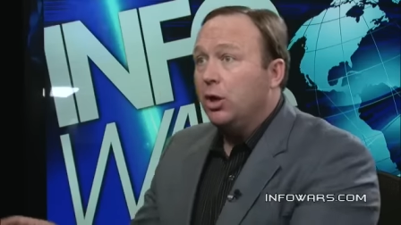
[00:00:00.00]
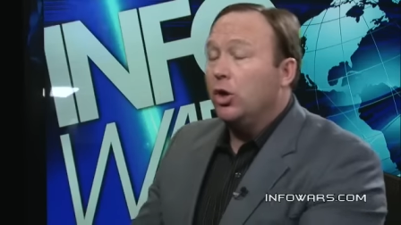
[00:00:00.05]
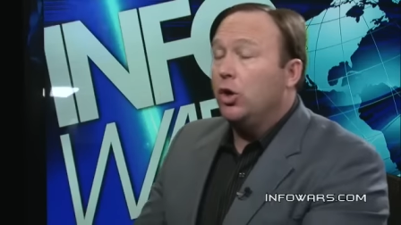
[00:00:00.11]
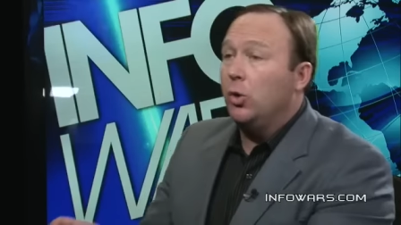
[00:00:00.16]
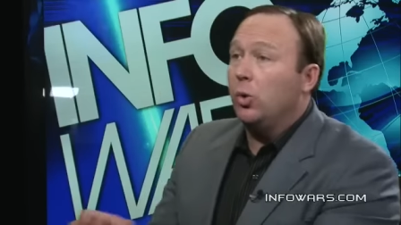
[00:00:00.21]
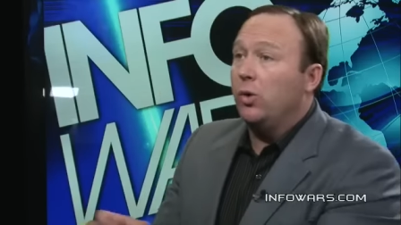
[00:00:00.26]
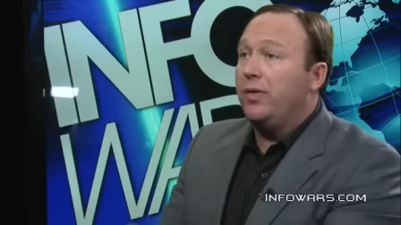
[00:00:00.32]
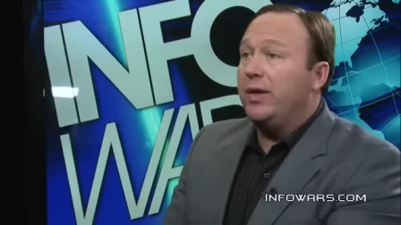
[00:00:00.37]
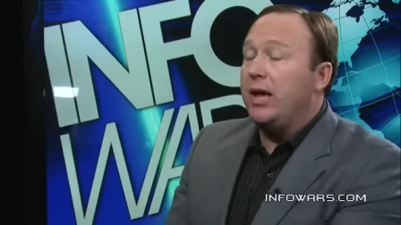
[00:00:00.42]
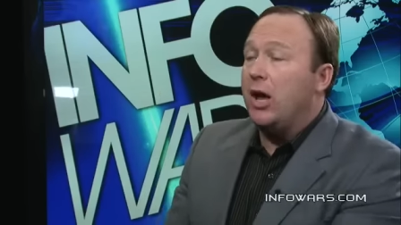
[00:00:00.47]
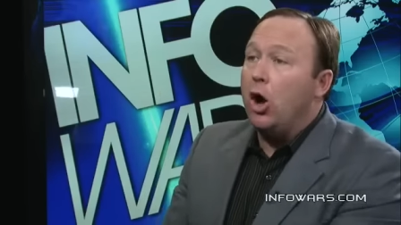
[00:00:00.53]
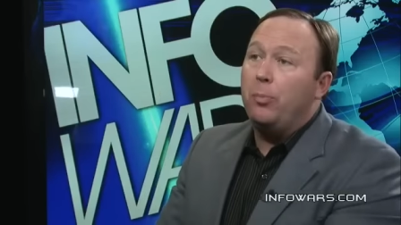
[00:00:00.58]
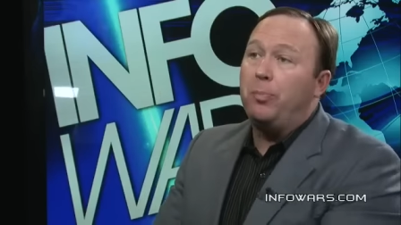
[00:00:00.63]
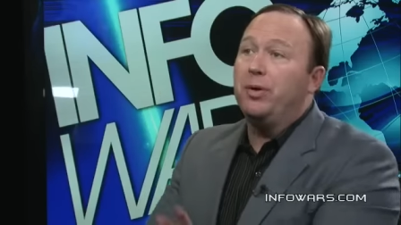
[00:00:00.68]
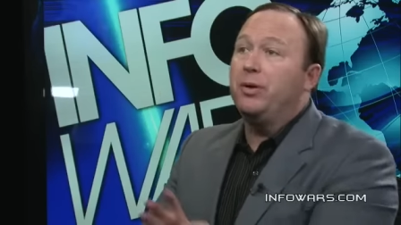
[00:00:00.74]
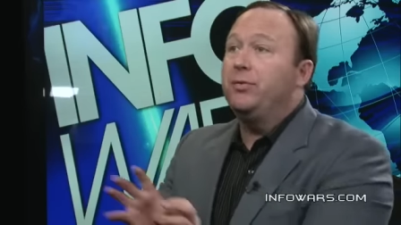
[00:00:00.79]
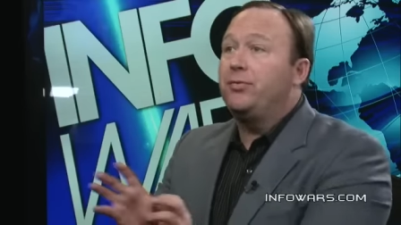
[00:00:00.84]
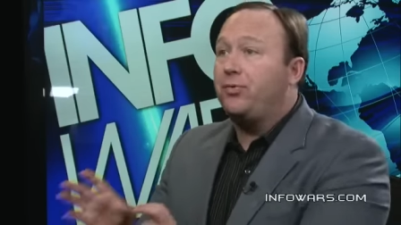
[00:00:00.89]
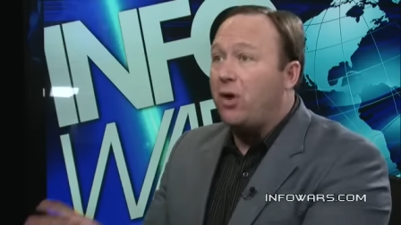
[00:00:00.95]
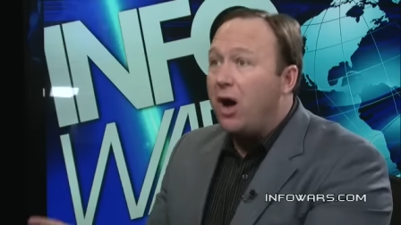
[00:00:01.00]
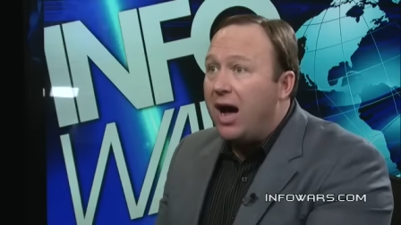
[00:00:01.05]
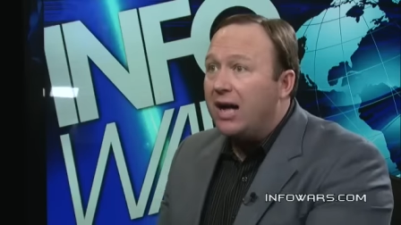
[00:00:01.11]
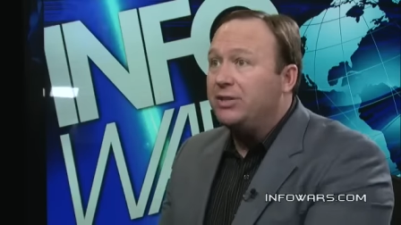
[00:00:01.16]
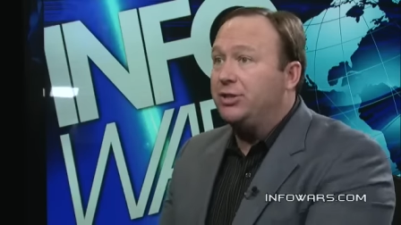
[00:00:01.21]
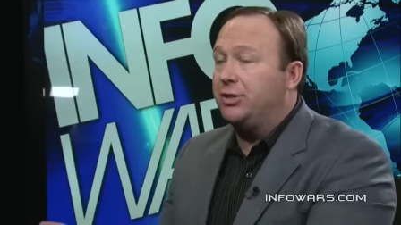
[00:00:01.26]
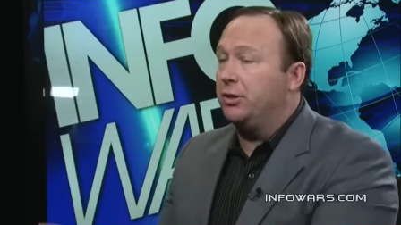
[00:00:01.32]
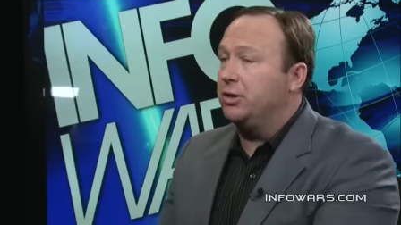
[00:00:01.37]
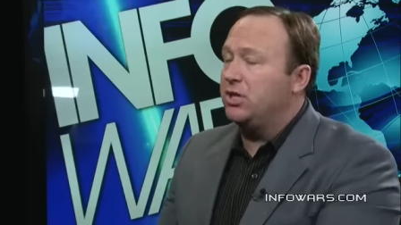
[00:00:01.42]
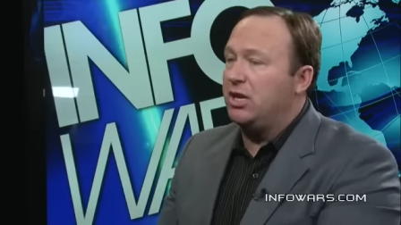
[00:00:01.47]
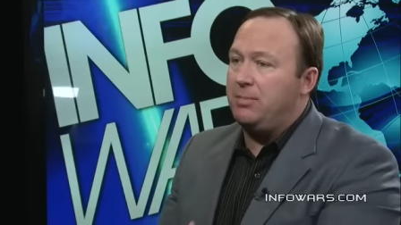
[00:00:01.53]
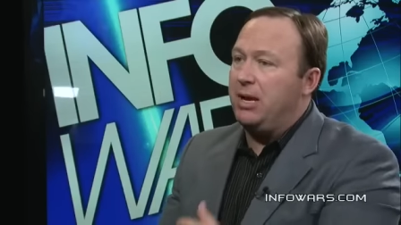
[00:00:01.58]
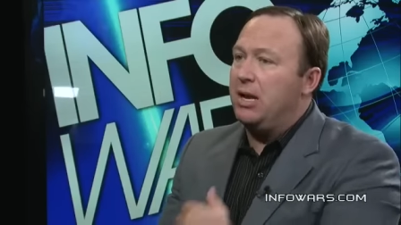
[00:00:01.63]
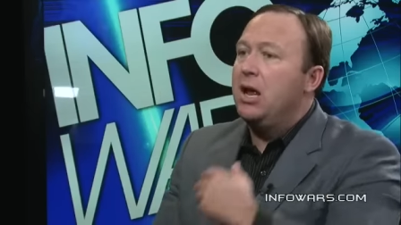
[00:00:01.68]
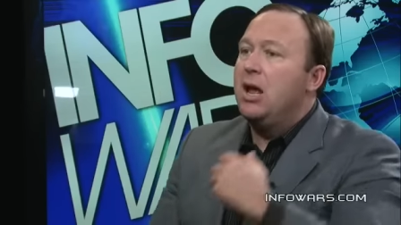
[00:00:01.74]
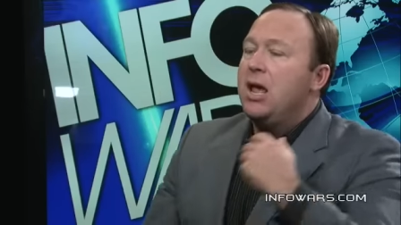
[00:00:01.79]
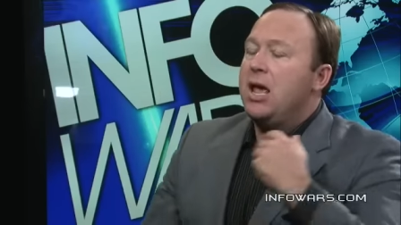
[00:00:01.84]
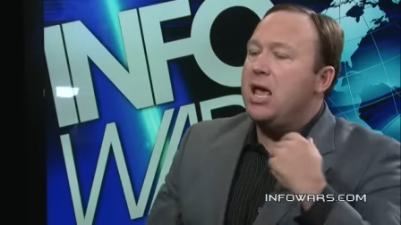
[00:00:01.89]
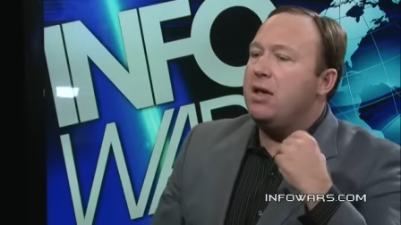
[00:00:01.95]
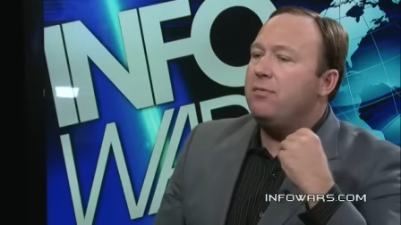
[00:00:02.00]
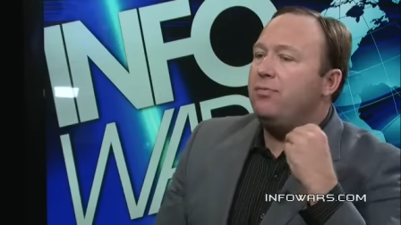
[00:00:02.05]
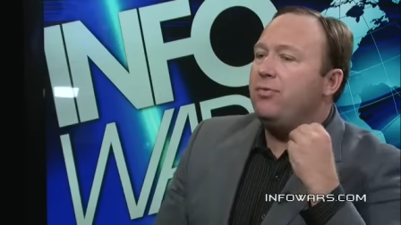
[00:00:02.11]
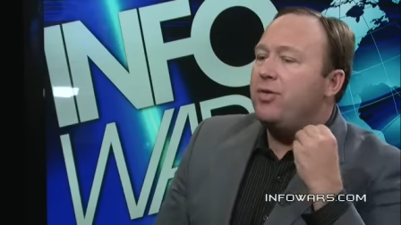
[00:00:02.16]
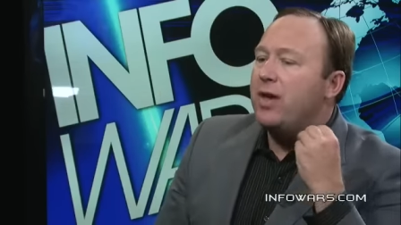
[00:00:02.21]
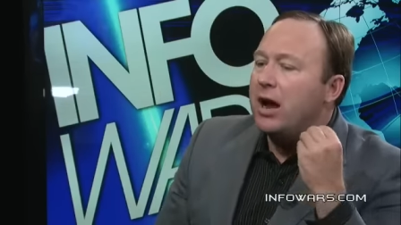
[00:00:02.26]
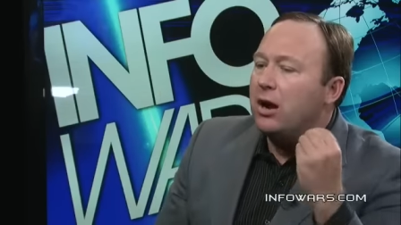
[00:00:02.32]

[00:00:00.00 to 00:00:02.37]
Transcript: who are the open fraudsters. I mean, if